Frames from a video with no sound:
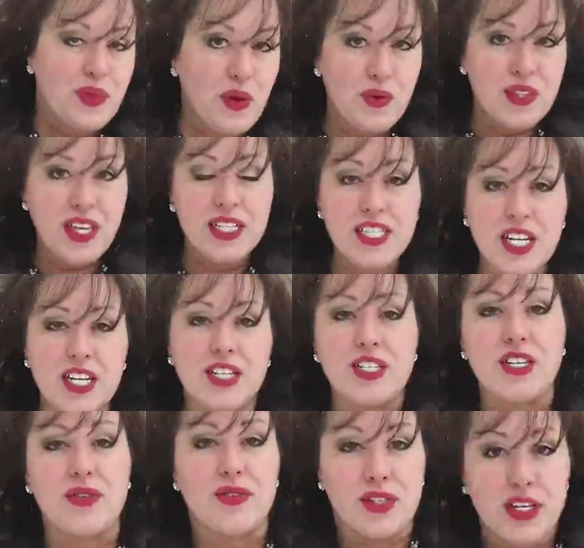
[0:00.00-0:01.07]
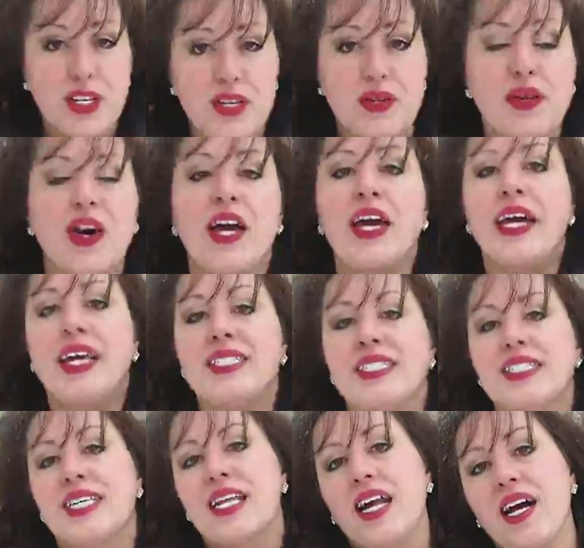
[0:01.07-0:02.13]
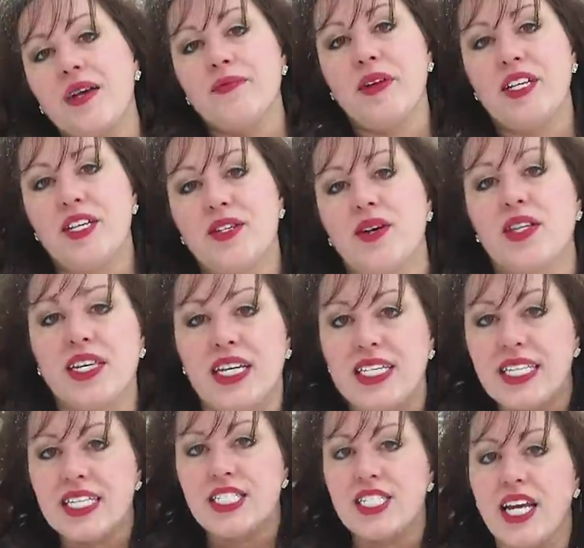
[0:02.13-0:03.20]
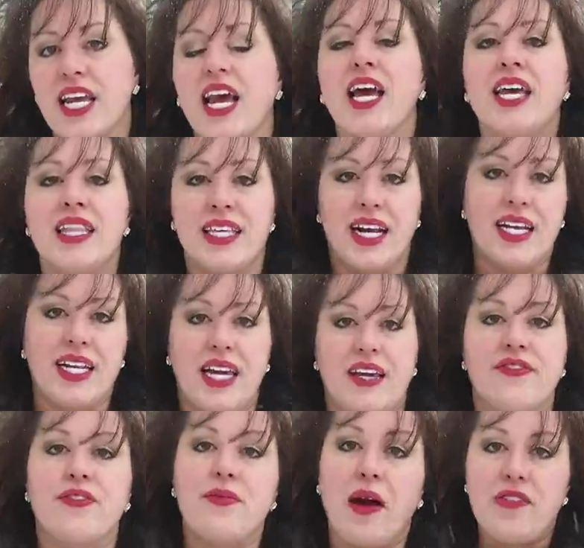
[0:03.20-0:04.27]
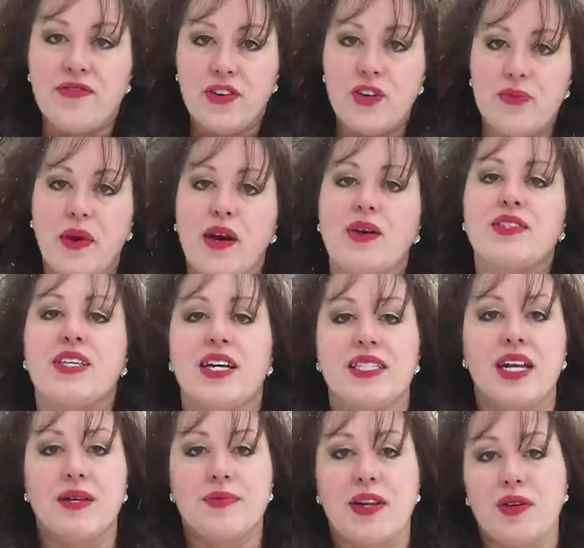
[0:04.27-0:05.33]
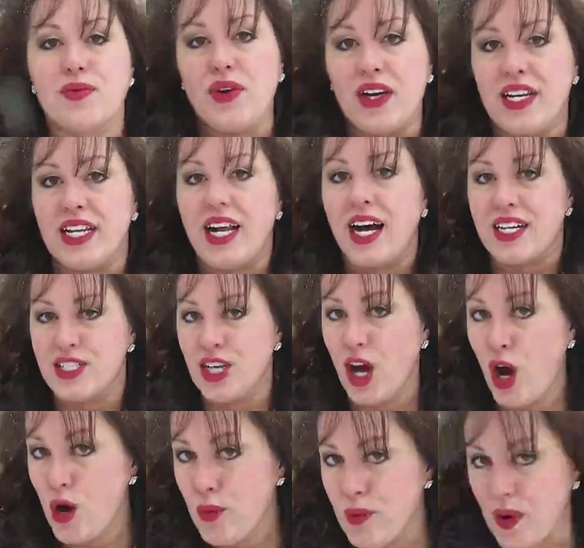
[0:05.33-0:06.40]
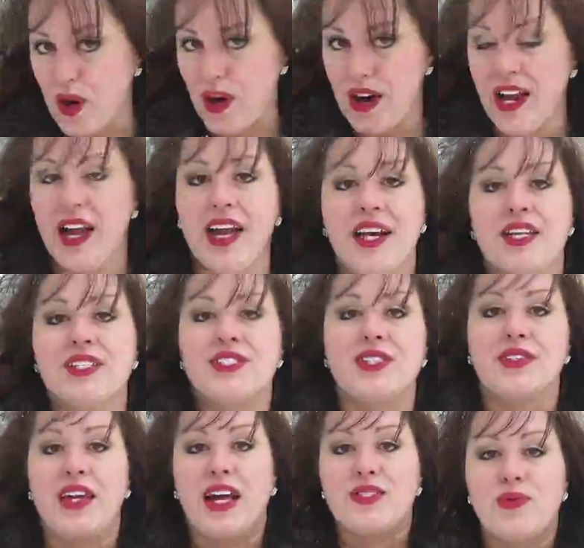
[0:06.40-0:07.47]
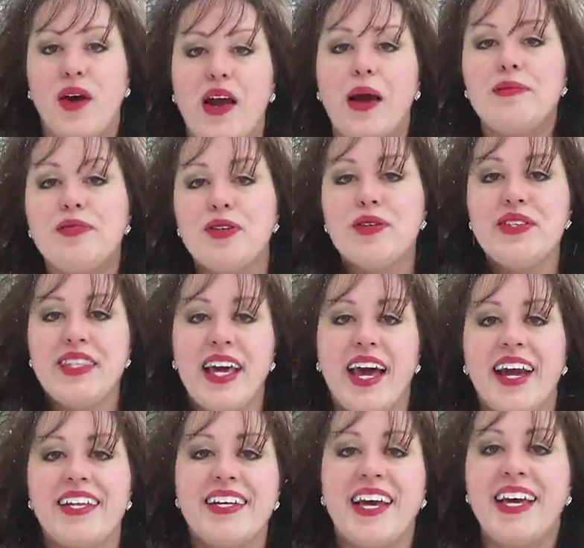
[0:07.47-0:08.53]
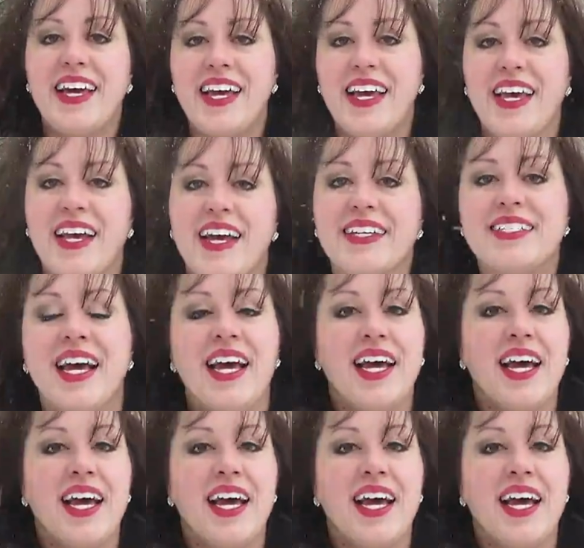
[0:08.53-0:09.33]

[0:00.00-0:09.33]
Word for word: what that's going to do too is it's going to help me to do all the conditioning that I need for my full marathon that I'm going to run in October. So that's why I'm doing that. And